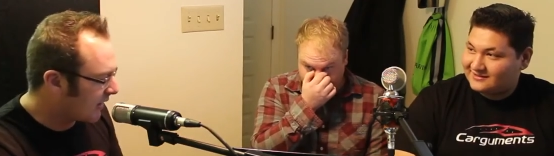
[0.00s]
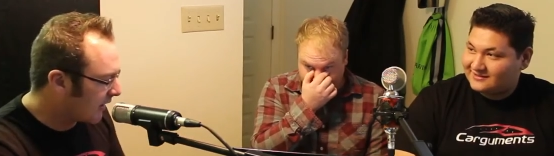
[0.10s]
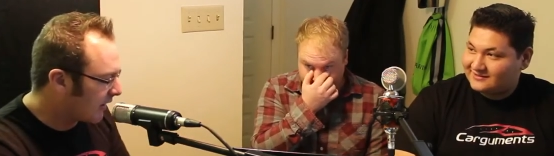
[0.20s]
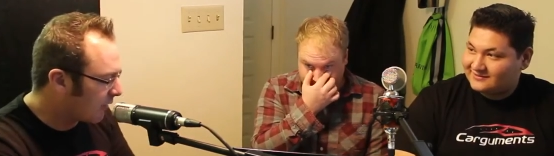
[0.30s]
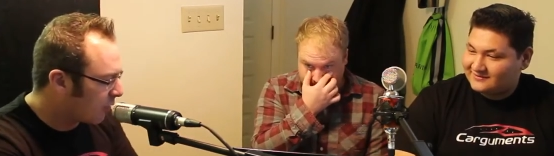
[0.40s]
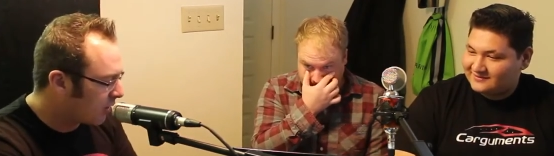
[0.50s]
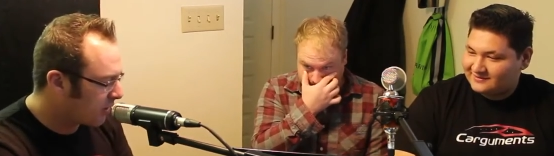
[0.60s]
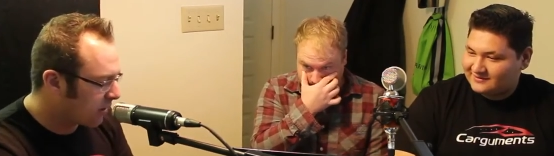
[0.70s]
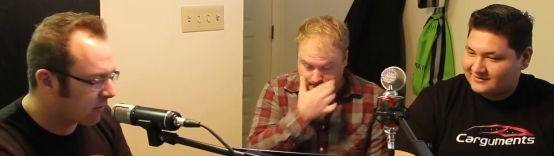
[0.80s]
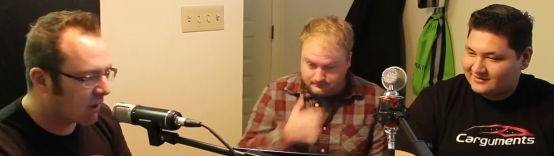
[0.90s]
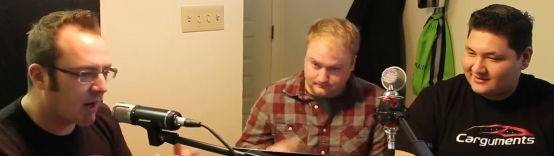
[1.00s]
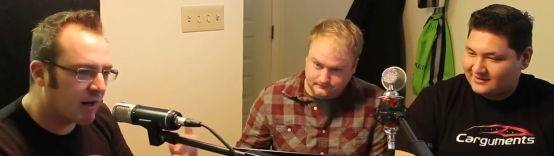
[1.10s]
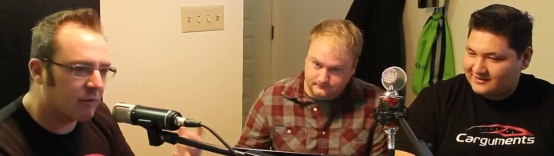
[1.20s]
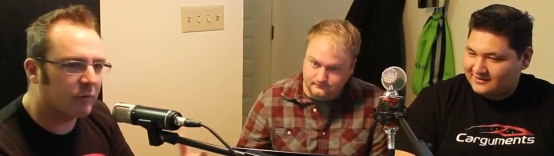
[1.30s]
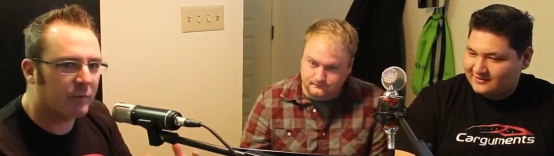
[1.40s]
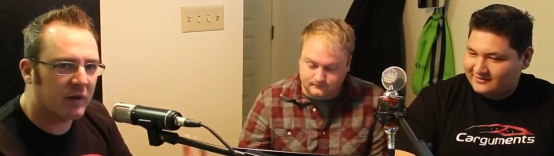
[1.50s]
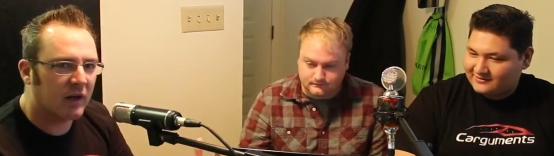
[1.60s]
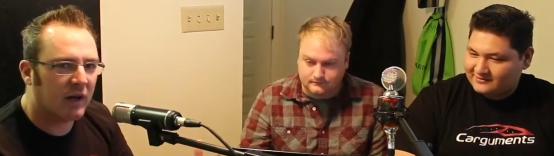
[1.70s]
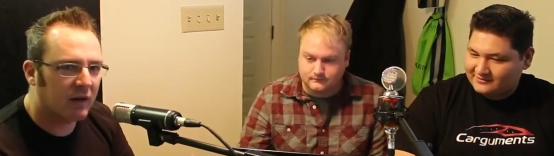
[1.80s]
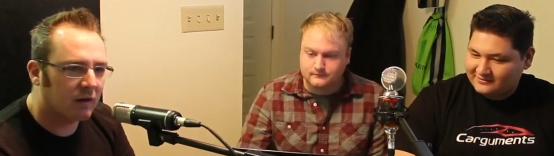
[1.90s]
Speaker 1: and I, I wanted another guy here with me
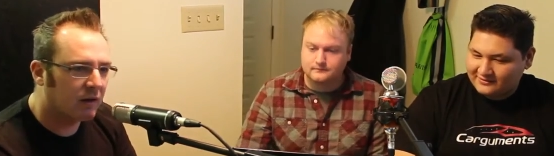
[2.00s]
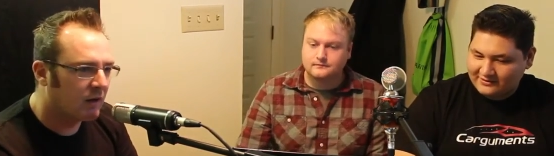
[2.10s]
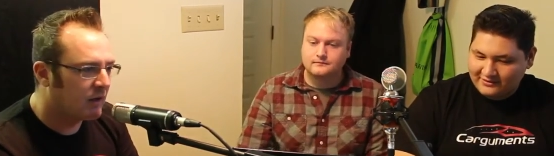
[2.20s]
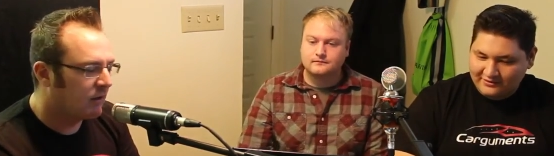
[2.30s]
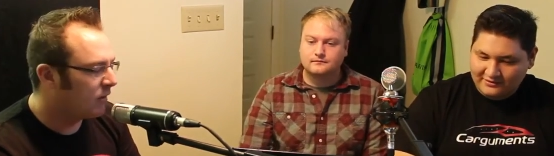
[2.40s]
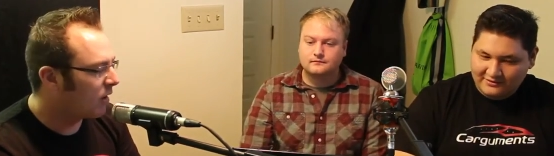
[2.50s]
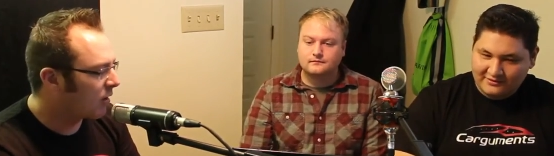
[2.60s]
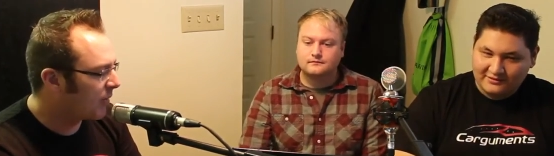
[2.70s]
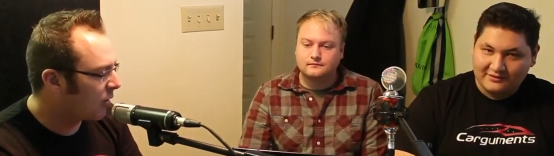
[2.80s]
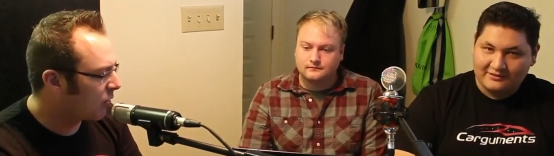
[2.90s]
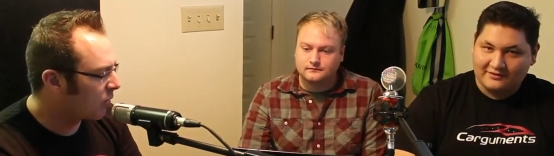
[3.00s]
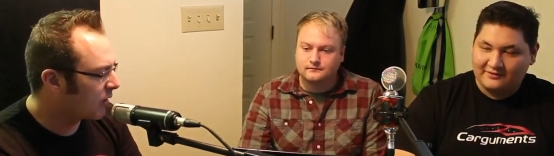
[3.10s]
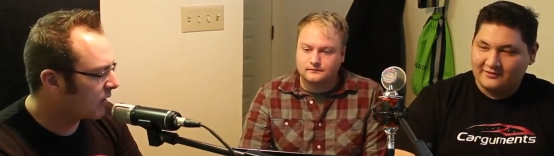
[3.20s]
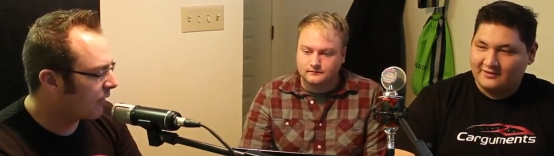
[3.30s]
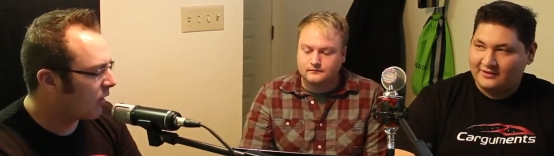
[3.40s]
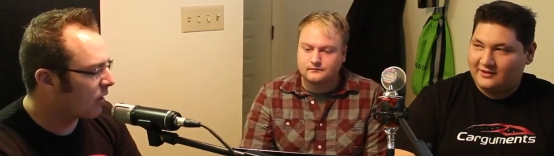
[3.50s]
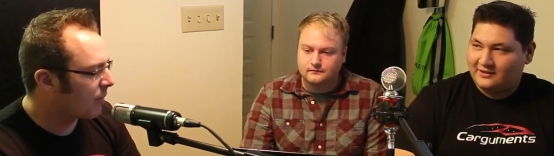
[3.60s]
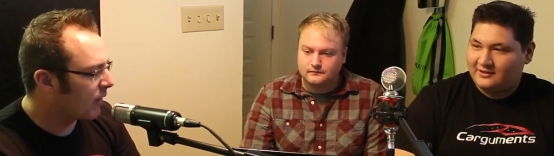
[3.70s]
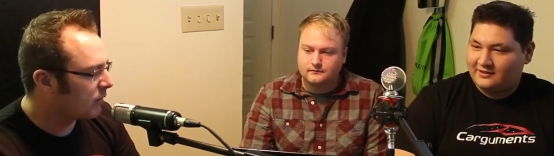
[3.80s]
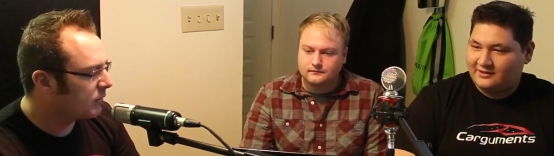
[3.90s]
to kind of talk about what we're going to talk
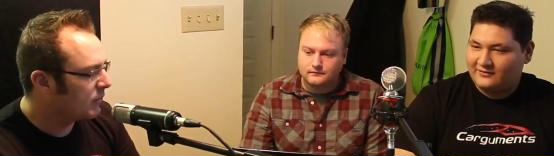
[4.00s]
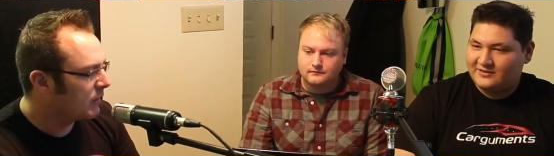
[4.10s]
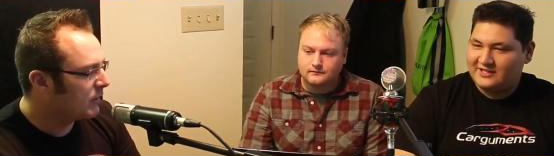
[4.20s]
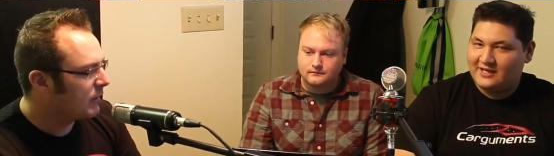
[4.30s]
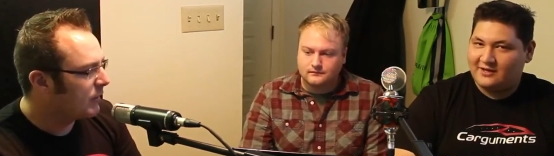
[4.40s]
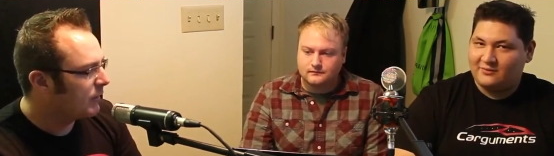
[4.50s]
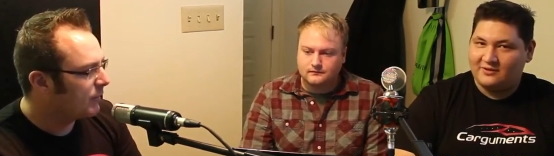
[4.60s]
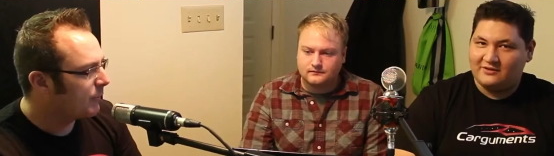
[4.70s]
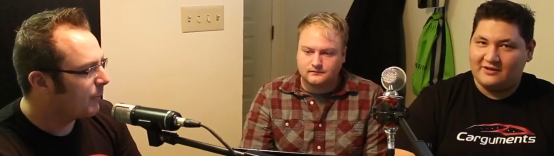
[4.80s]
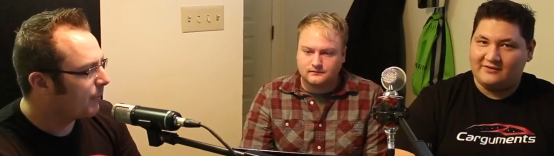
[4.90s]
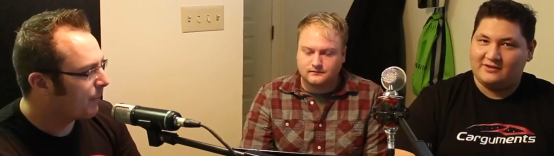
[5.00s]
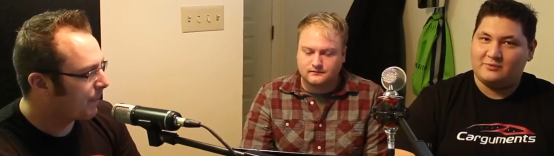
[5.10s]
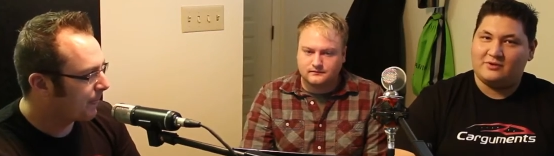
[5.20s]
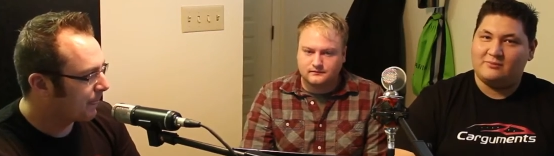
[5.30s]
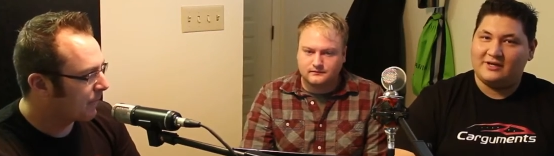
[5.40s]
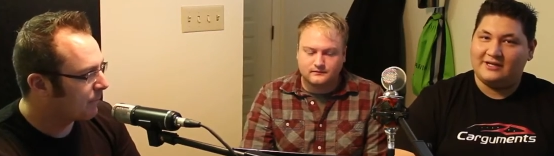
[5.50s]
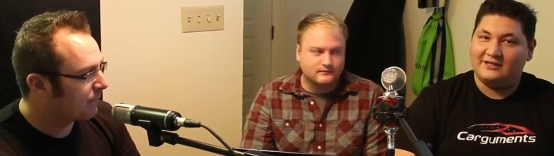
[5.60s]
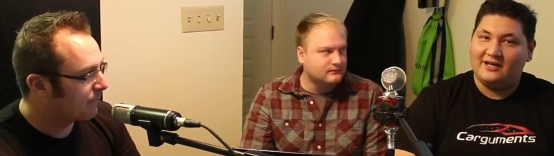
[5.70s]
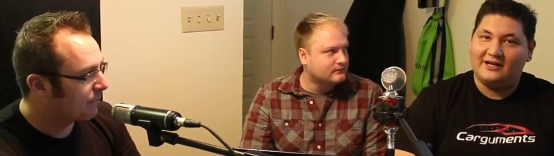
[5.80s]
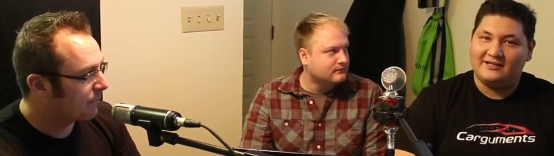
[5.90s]
about.
Speaker 2: If you see anyone trying to Explorer
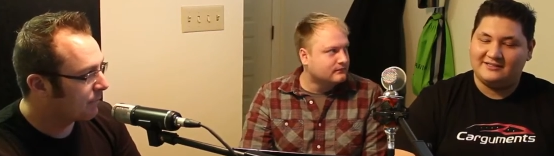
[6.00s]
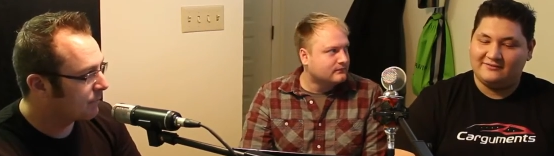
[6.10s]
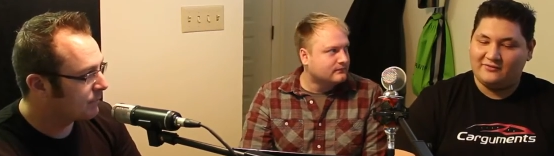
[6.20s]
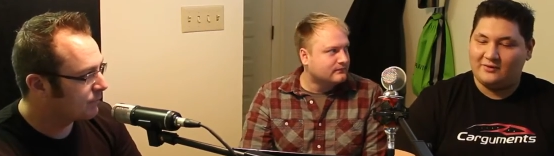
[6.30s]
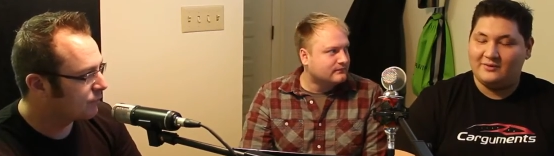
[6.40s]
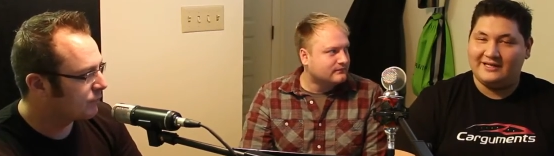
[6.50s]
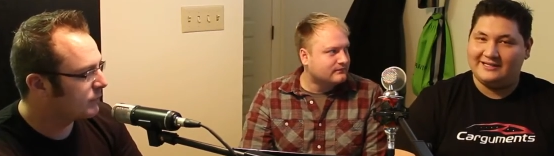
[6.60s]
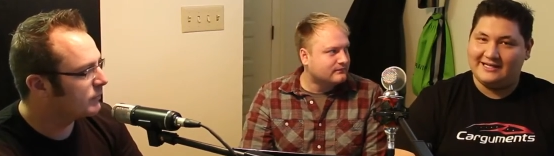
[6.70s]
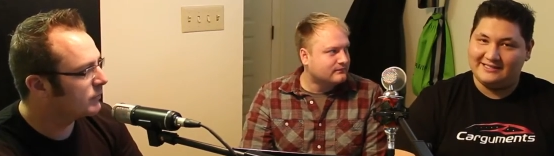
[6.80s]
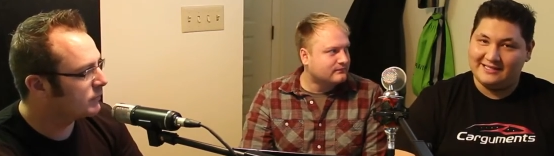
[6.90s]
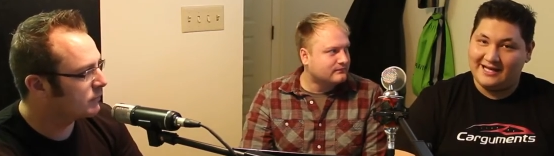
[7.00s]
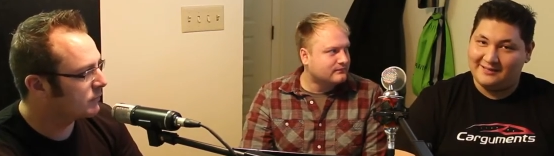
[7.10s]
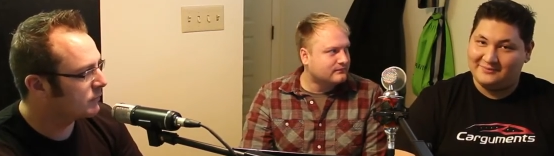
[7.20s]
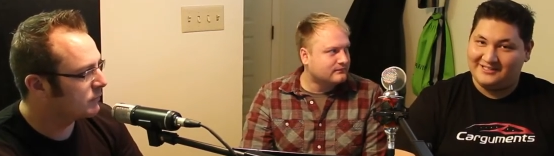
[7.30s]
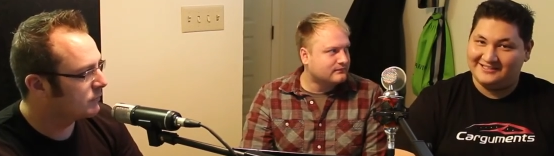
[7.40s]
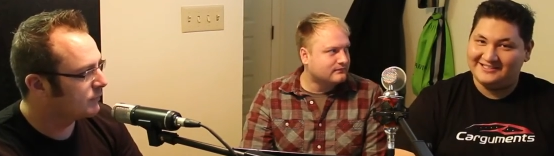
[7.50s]
breaking laws in Fort Wayne, that is not me.